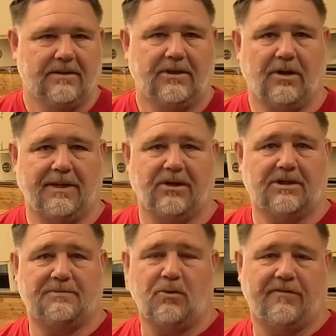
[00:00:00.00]
there'll be
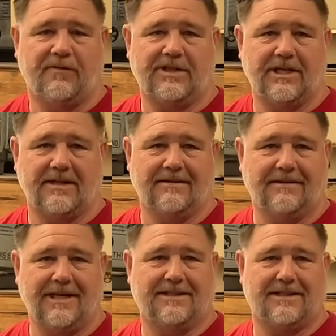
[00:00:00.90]
lots more fishing.
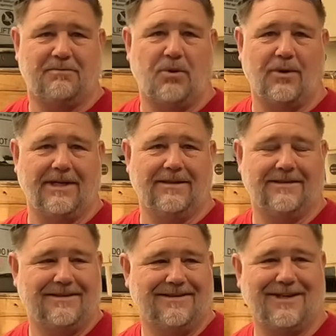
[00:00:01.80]
That's the point.
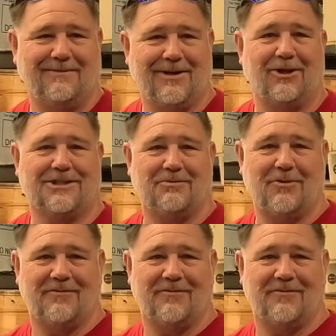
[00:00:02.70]
There'll be lots more